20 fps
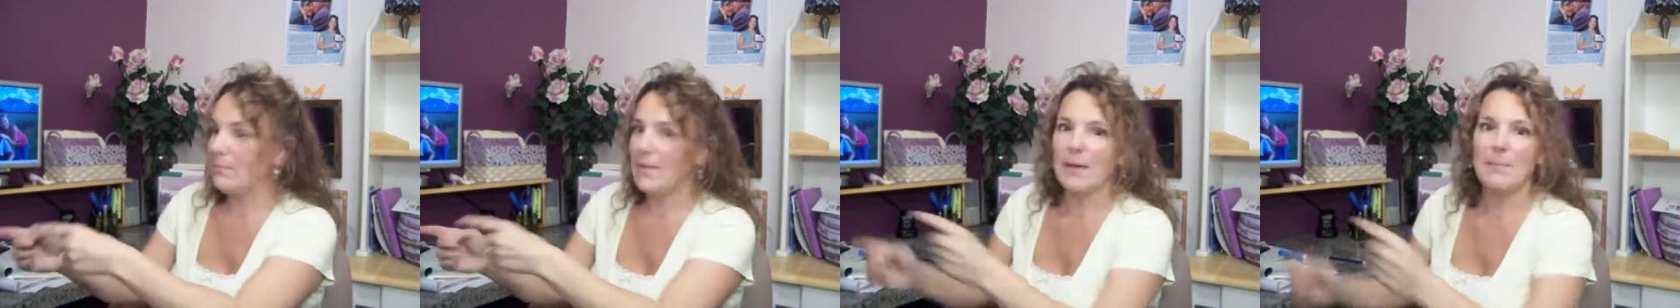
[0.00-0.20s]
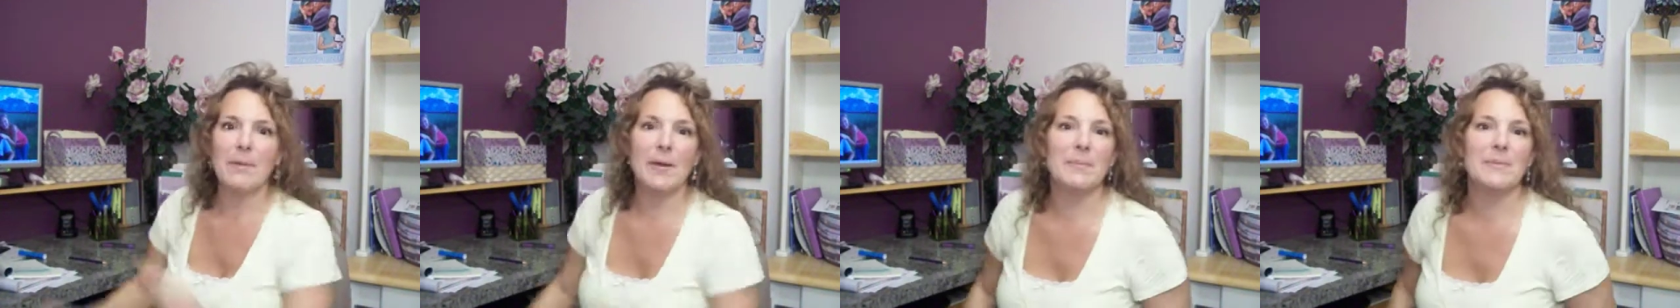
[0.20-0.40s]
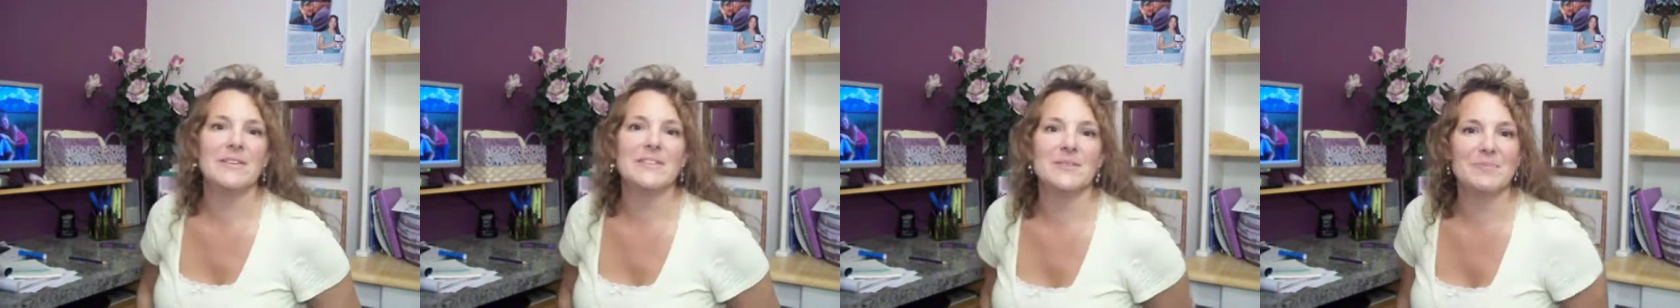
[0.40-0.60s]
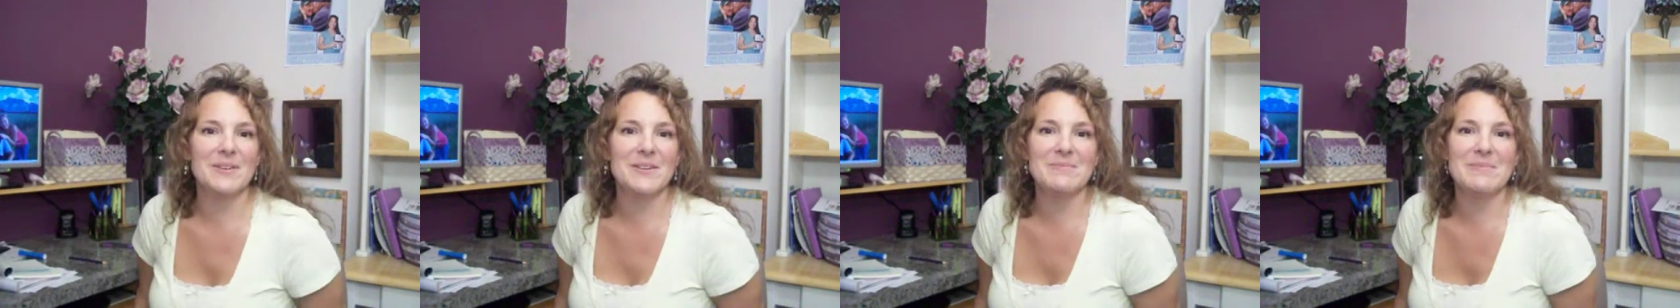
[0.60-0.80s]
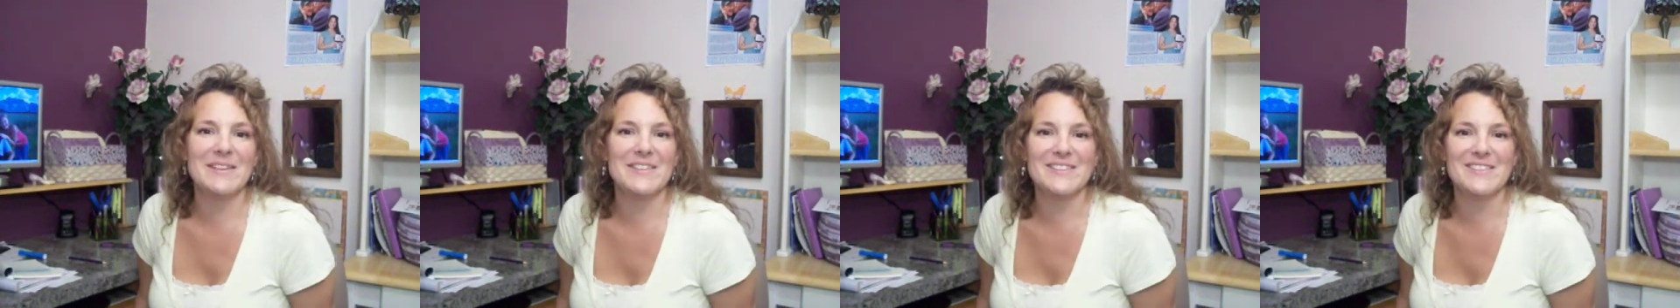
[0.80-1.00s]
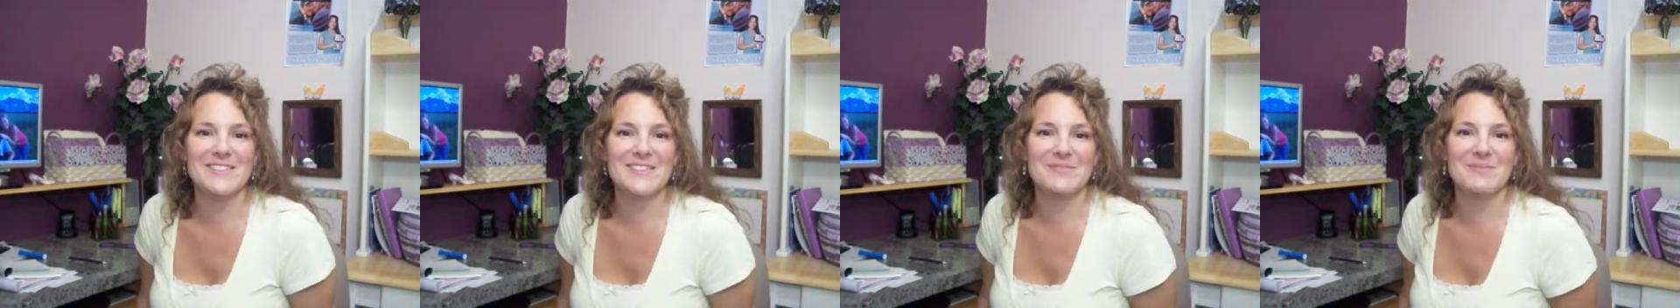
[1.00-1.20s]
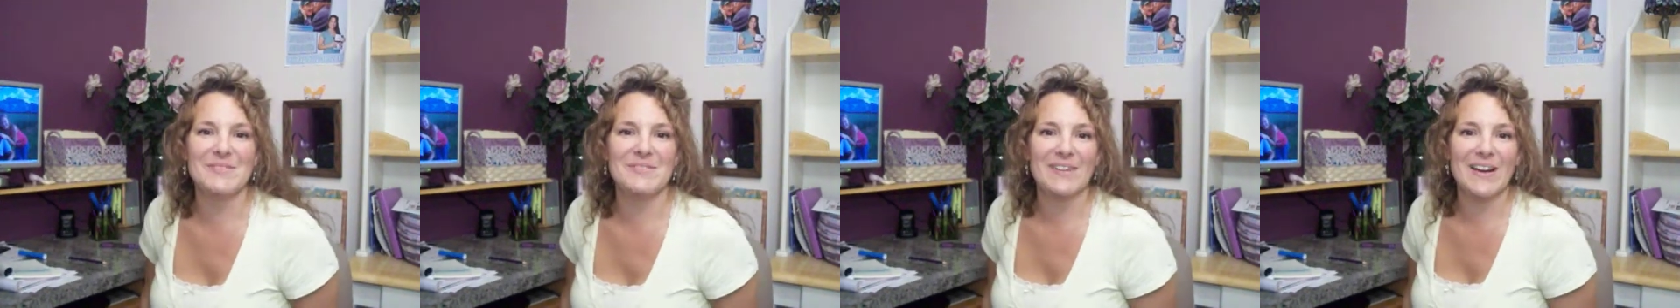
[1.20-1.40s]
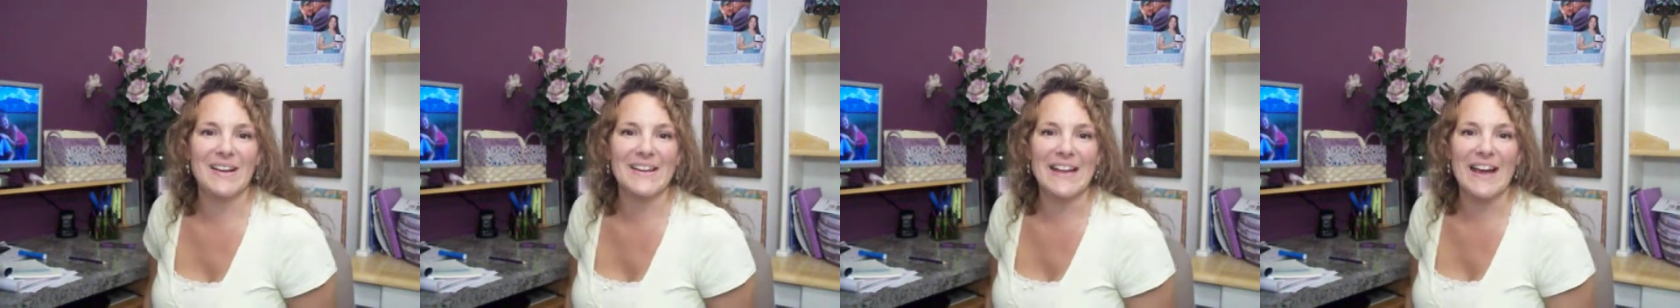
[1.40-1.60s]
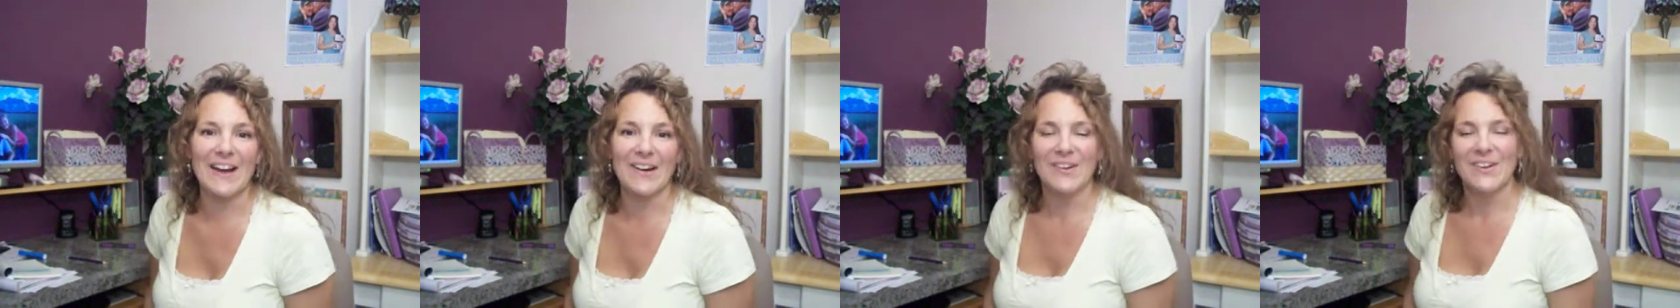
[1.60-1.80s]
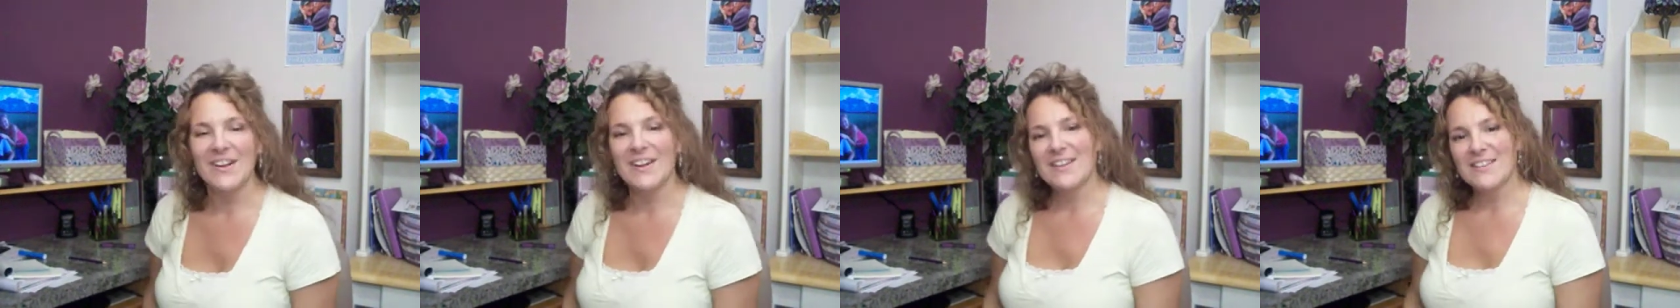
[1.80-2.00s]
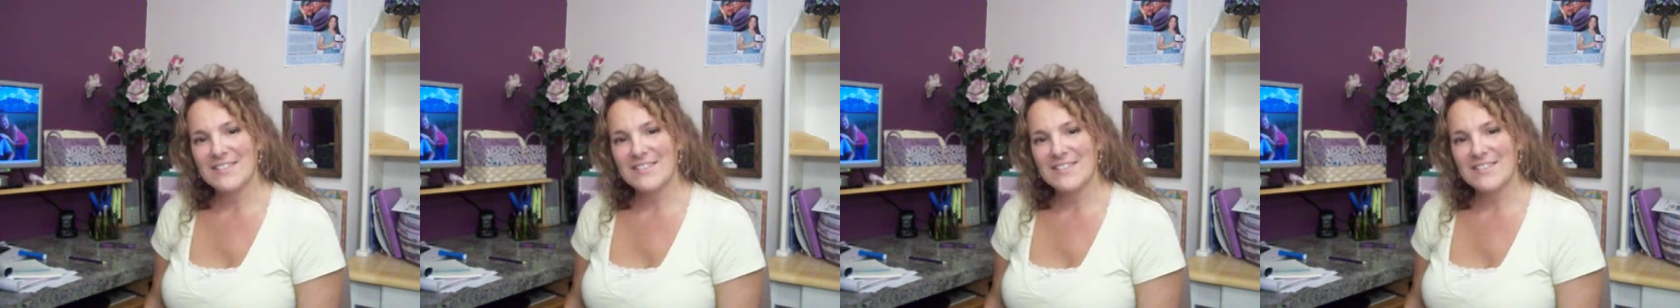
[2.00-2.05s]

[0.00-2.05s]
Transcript: that might be somebody messaging me right now.